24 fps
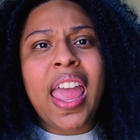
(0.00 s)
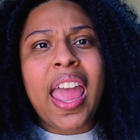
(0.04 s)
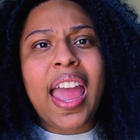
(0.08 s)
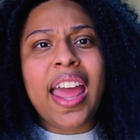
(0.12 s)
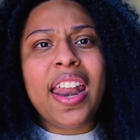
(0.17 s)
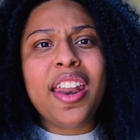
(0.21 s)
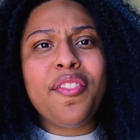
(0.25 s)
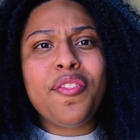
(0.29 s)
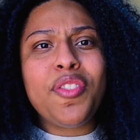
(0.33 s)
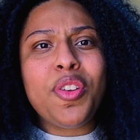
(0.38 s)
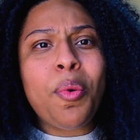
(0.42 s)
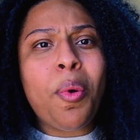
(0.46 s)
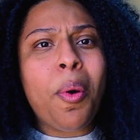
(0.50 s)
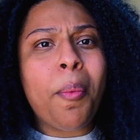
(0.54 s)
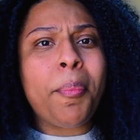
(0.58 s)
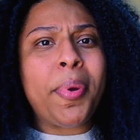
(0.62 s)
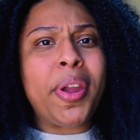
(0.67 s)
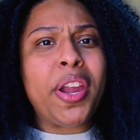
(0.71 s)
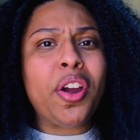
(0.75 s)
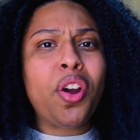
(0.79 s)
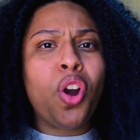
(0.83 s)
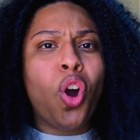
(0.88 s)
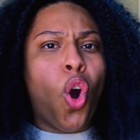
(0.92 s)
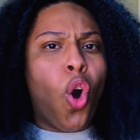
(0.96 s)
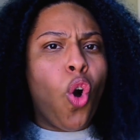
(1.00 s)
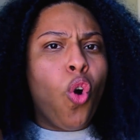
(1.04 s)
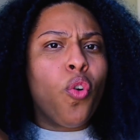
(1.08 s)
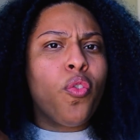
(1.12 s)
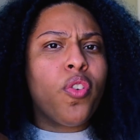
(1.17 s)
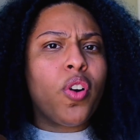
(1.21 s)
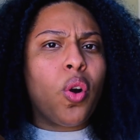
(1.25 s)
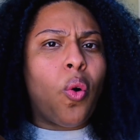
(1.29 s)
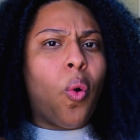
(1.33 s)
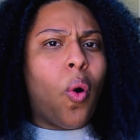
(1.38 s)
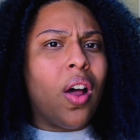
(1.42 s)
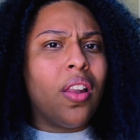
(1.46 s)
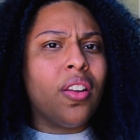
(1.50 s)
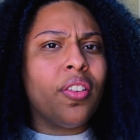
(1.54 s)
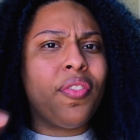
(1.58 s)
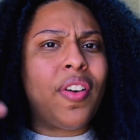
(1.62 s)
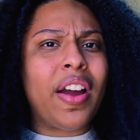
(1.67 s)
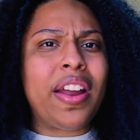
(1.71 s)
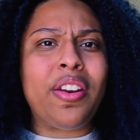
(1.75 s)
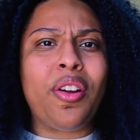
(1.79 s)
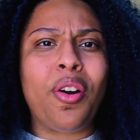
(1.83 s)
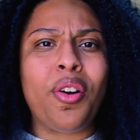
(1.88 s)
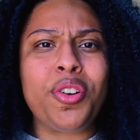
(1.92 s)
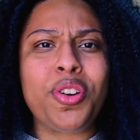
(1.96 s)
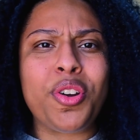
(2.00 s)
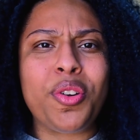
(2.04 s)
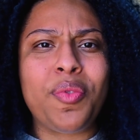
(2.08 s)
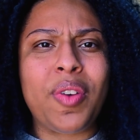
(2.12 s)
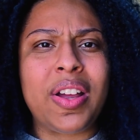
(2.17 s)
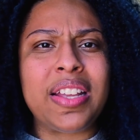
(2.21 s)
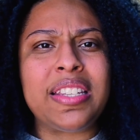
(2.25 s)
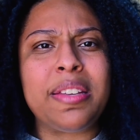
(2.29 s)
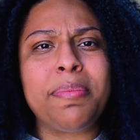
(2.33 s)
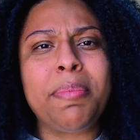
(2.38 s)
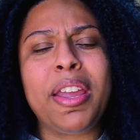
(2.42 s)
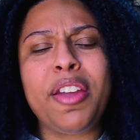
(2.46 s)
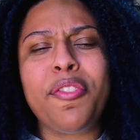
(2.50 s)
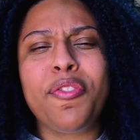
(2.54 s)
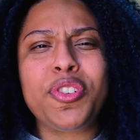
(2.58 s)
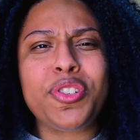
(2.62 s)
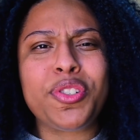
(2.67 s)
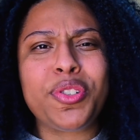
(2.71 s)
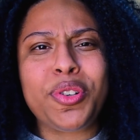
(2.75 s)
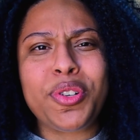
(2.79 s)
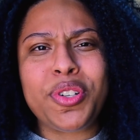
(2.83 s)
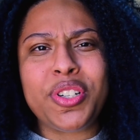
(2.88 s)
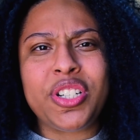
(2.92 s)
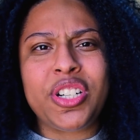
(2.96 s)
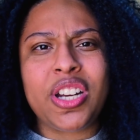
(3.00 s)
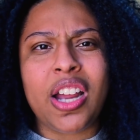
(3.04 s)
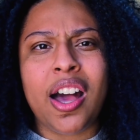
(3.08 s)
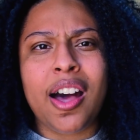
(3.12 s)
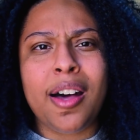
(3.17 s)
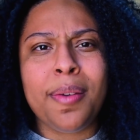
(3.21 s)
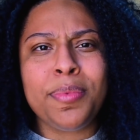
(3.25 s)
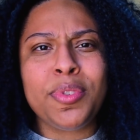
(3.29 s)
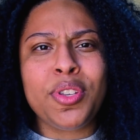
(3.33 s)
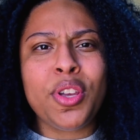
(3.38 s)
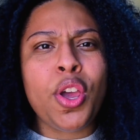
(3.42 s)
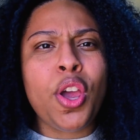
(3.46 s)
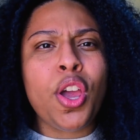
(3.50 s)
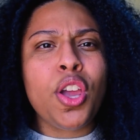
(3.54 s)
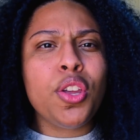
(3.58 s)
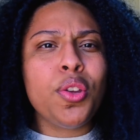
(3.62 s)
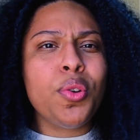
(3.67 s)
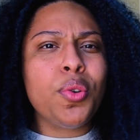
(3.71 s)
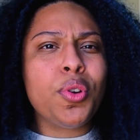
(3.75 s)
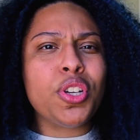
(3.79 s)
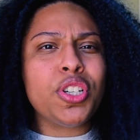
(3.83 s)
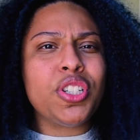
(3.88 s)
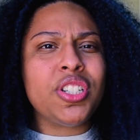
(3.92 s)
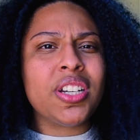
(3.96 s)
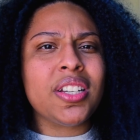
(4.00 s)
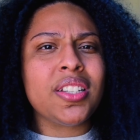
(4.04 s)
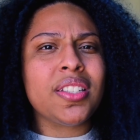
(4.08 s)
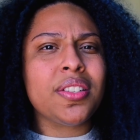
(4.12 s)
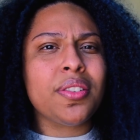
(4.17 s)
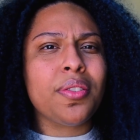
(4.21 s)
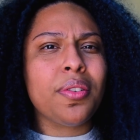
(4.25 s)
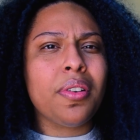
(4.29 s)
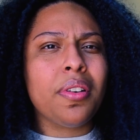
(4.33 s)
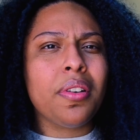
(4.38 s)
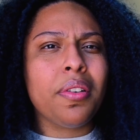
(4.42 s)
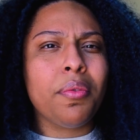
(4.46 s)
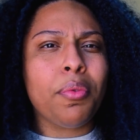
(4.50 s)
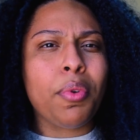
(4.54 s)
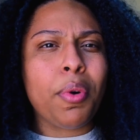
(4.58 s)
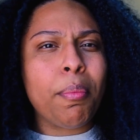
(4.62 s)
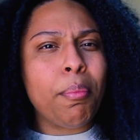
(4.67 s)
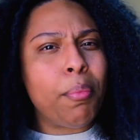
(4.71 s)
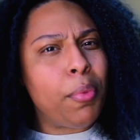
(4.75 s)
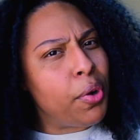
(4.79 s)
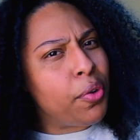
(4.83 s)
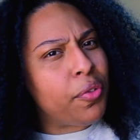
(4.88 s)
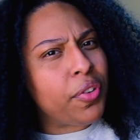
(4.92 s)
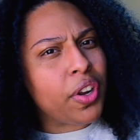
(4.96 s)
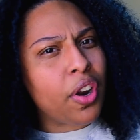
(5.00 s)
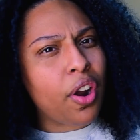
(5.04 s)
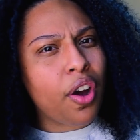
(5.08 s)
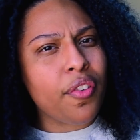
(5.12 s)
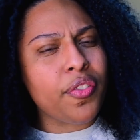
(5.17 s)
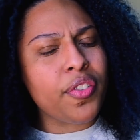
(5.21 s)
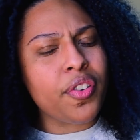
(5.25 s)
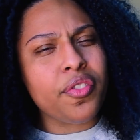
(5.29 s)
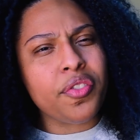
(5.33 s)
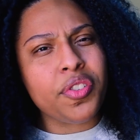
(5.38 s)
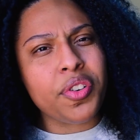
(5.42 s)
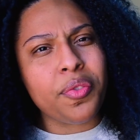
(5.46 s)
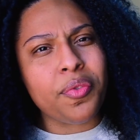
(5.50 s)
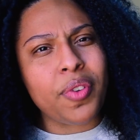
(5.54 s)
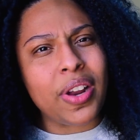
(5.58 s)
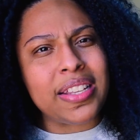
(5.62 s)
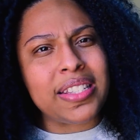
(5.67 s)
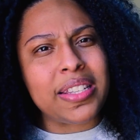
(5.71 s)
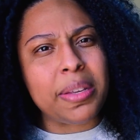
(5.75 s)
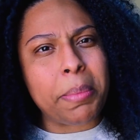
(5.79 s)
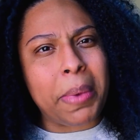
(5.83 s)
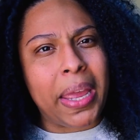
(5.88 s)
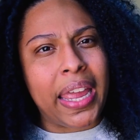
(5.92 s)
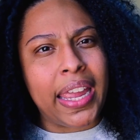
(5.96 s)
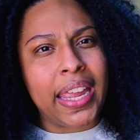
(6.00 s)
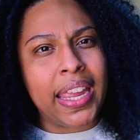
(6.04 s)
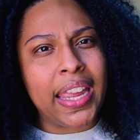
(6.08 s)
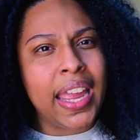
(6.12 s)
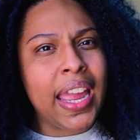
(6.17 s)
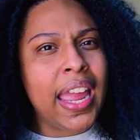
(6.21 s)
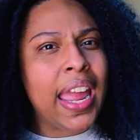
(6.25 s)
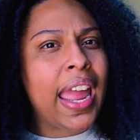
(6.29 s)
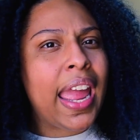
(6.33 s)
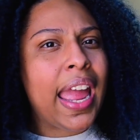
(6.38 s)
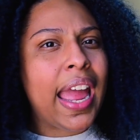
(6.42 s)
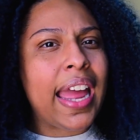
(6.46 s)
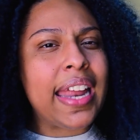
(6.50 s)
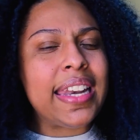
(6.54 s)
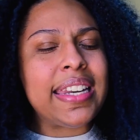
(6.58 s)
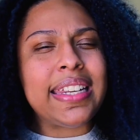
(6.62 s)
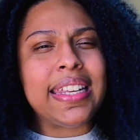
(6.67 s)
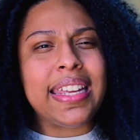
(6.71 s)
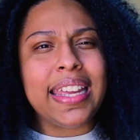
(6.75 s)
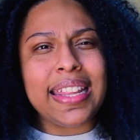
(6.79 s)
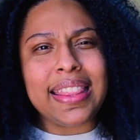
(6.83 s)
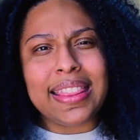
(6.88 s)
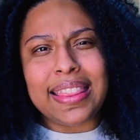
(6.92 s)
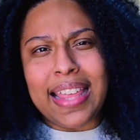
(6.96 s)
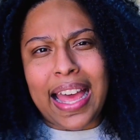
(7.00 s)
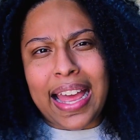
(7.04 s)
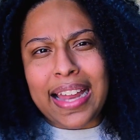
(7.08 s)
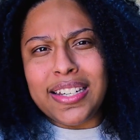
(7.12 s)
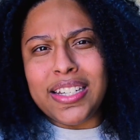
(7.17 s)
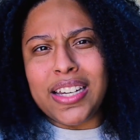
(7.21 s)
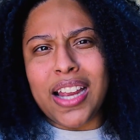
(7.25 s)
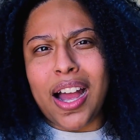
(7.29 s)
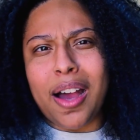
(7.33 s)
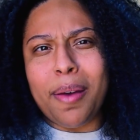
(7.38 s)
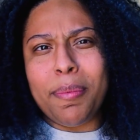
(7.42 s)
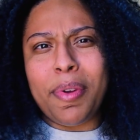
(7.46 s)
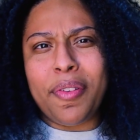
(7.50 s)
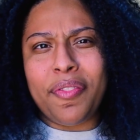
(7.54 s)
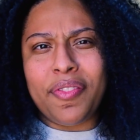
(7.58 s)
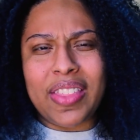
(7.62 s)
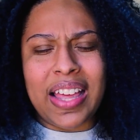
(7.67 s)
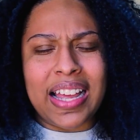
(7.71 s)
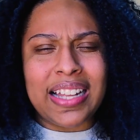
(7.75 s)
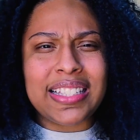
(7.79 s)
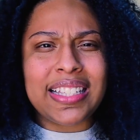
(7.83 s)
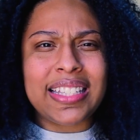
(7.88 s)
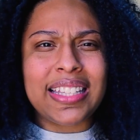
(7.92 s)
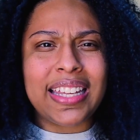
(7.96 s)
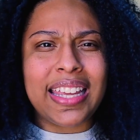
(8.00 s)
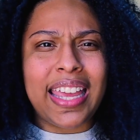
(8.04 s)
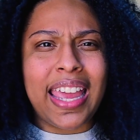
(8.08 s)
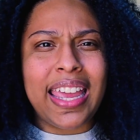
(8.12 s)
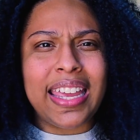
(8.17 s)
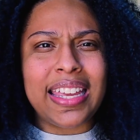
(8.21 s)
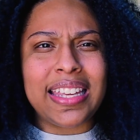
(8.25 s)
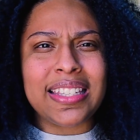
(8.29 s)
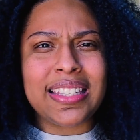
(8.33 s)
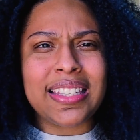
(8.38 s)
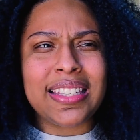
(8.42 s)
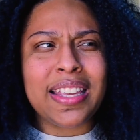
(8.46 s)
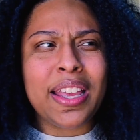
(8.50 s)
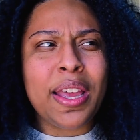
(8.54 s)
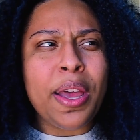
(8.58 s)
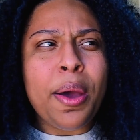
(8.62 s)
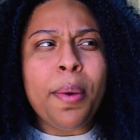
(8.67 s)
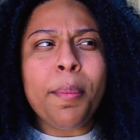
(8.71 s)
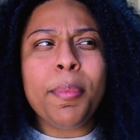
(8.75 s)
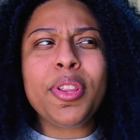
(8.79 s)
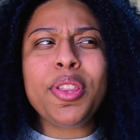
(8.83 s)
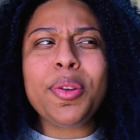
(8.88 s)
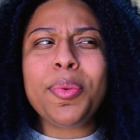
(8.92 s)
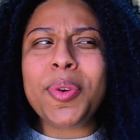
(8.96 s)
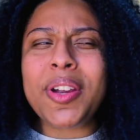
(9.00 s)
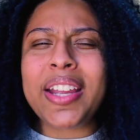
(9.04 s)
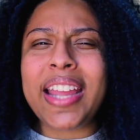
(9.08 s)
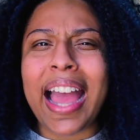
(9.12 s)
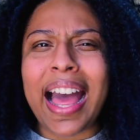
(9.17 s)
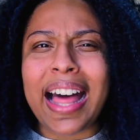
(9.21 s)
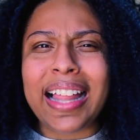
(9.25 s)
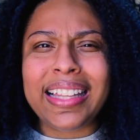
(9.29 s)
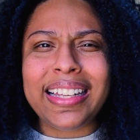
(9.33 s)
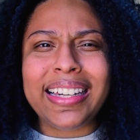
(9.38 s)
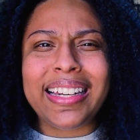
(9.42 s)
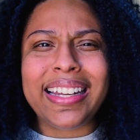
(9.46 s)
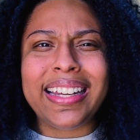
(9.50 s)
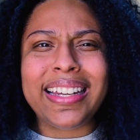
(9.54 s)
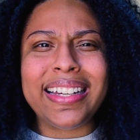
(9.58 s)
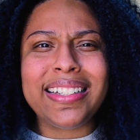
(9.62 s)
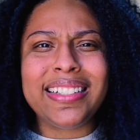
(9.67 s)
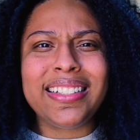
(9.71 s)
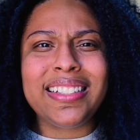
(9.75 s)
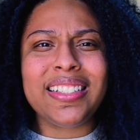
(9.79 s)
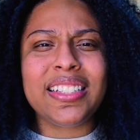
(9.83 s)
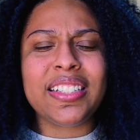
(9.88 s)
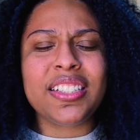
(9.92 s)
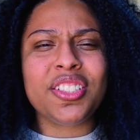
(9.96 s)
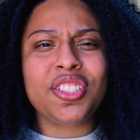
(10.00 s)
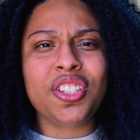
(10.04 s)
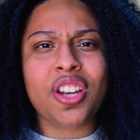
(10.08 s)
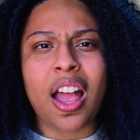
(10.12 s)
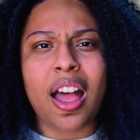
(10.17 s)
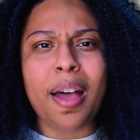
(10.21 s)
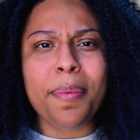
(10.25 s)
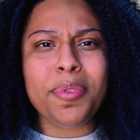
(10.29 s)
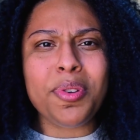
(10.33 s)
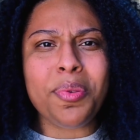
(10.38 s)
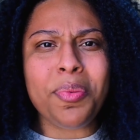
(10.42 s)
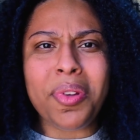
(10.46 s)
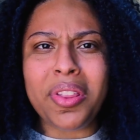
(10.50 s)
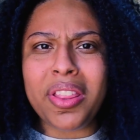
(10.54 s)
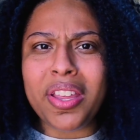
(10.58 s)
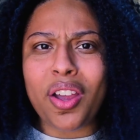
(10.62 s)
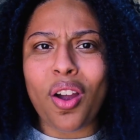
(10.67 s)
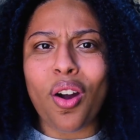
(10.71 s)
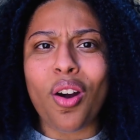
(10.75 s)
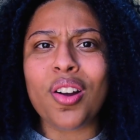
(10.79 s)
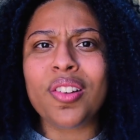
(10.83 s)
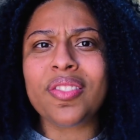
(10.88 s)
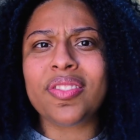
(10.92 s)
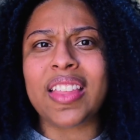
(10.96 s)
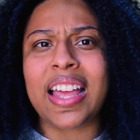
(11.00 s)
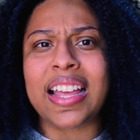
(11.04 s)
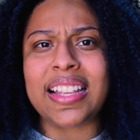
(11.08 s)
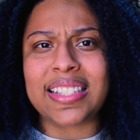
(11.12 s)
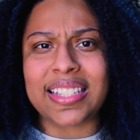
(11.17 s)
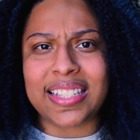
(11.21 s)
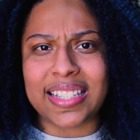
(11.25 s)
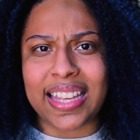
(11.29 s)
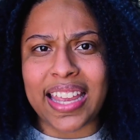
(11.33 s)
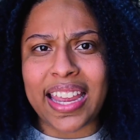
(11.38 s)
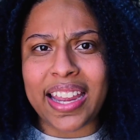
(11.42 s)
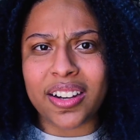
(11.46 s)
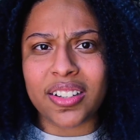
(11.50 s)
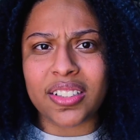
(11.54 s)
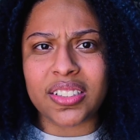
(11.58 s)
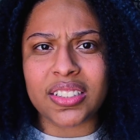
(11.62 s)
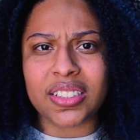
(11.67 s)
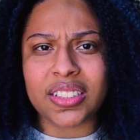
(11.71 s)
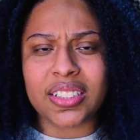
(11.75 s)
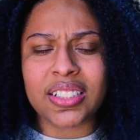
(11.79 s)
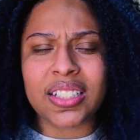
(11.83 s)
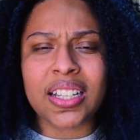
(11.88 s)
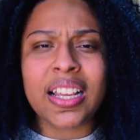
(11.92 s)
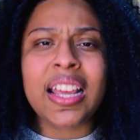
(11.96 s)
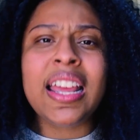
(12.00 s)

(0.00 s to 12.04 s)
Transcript: And if you appear overqualified on your resume for certain jobs, you could just remove it off of your resume and get that job if that's the case. But the reality is, jobs really aren't that scarce.